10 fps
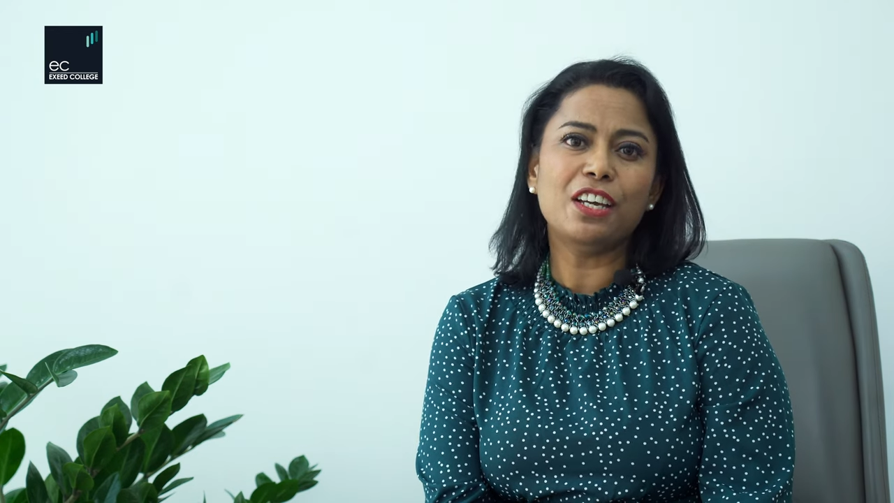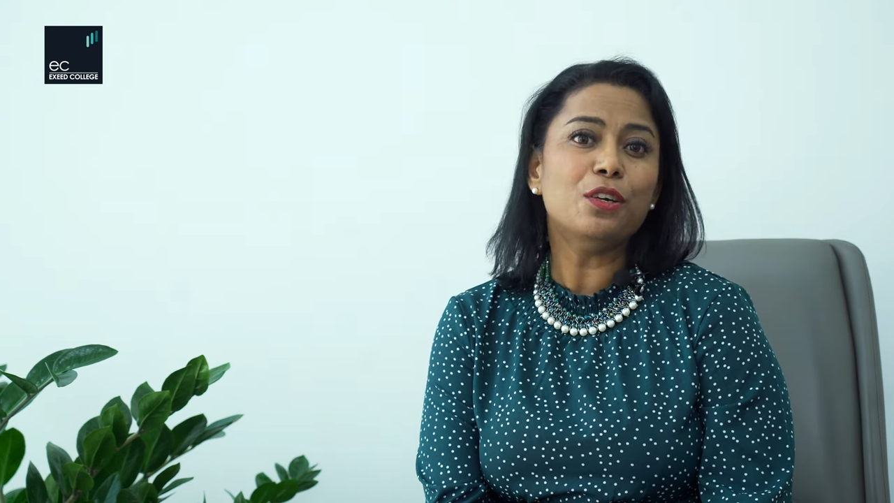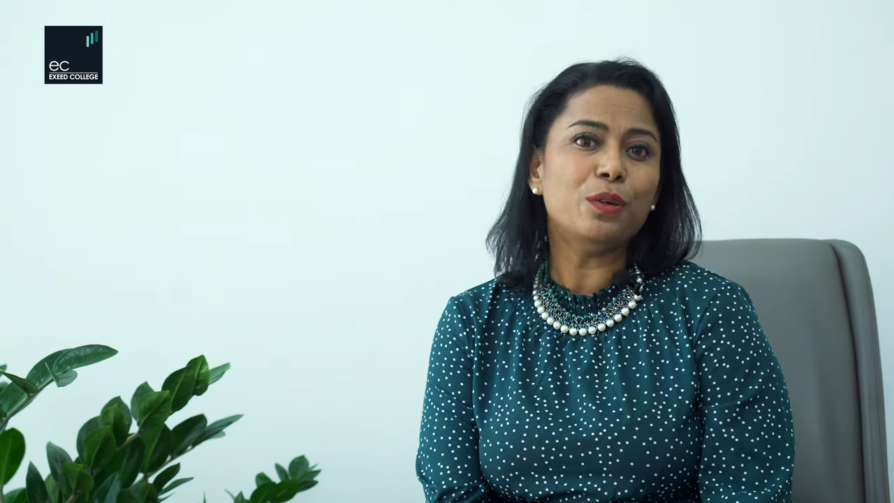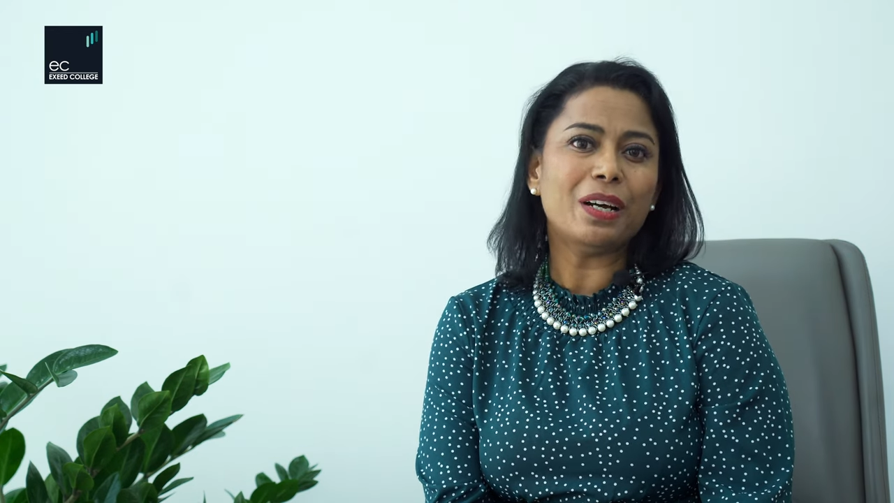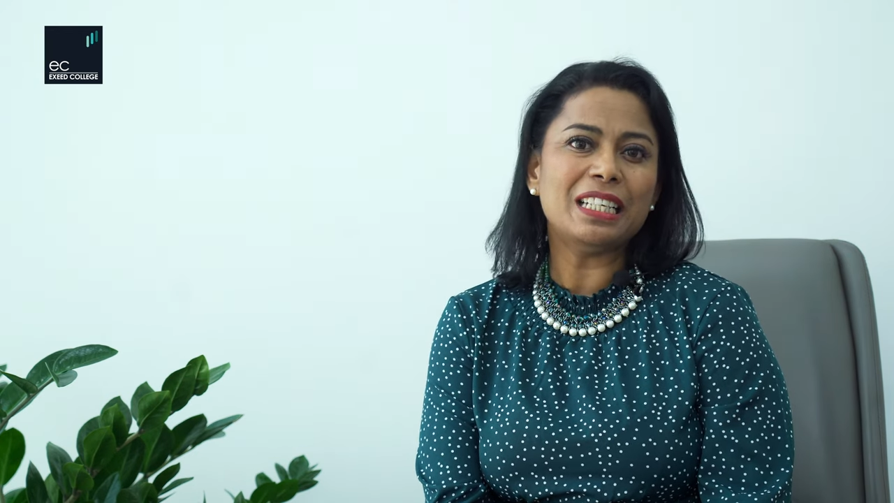
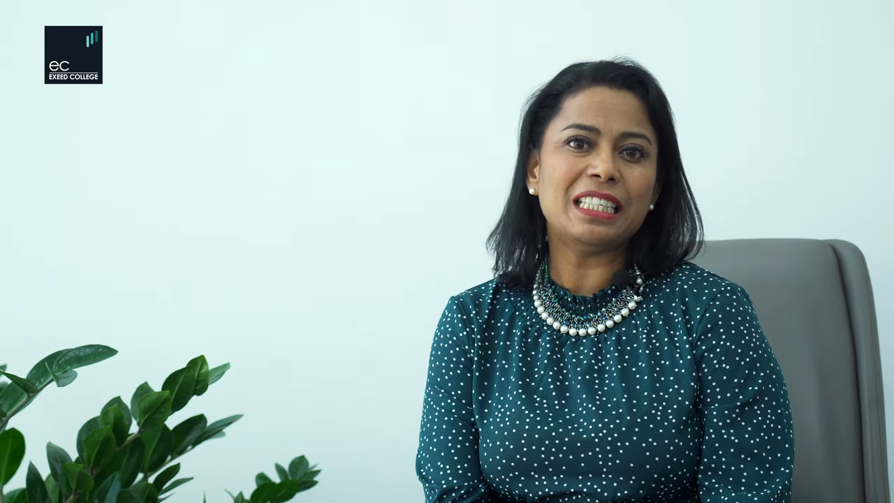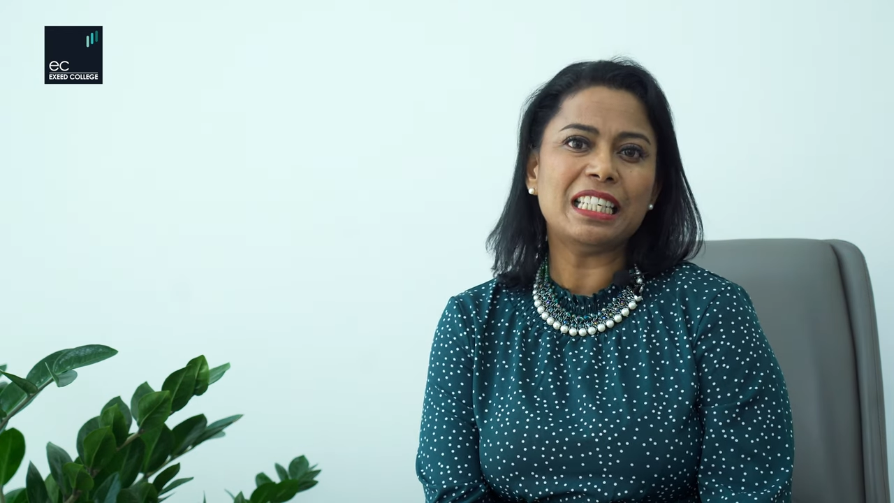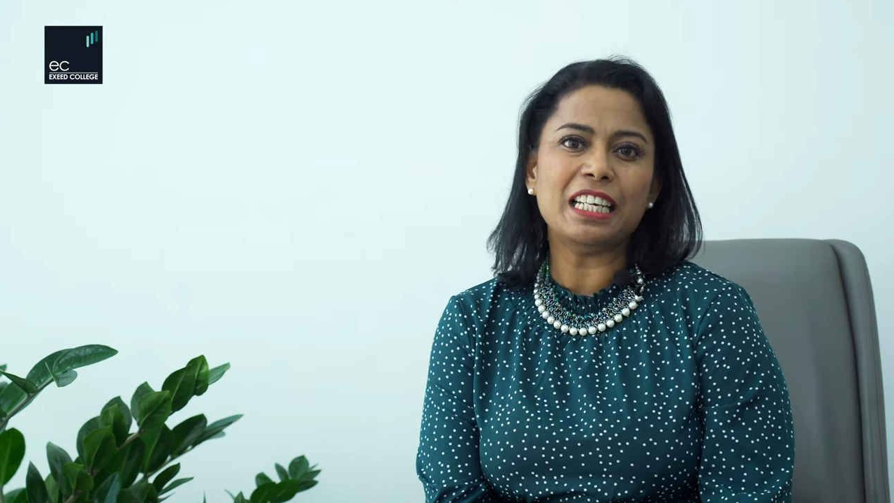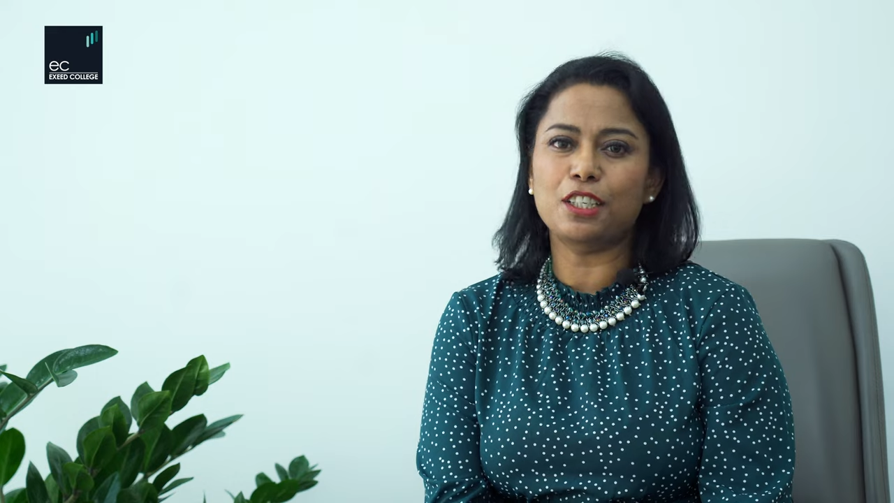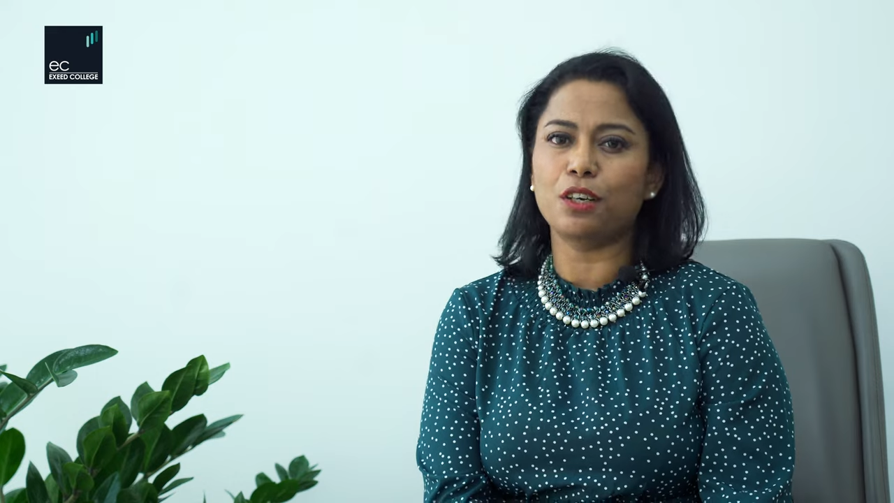
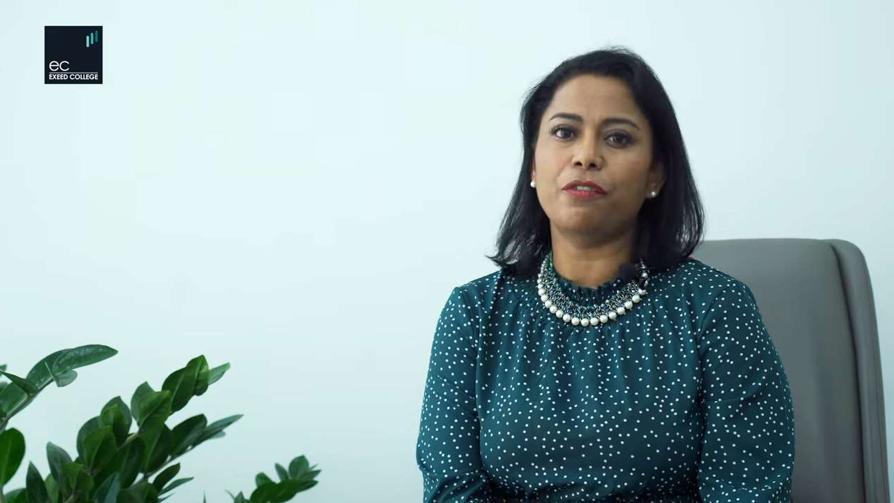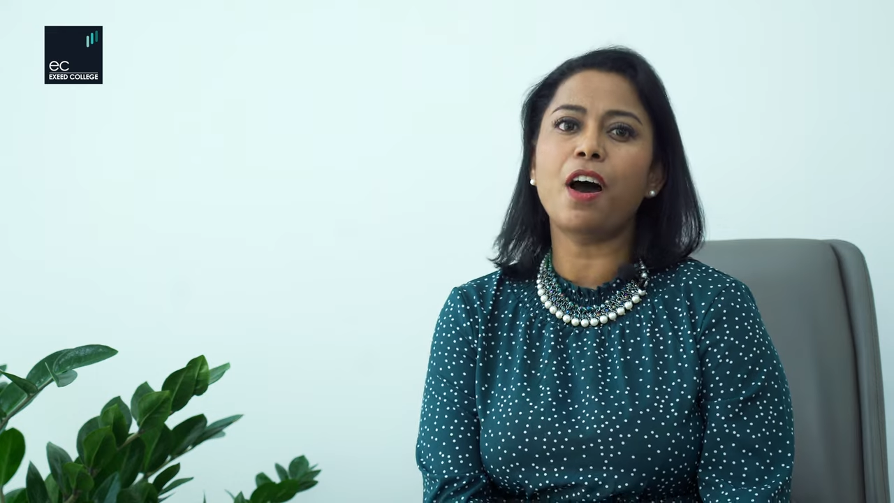university is of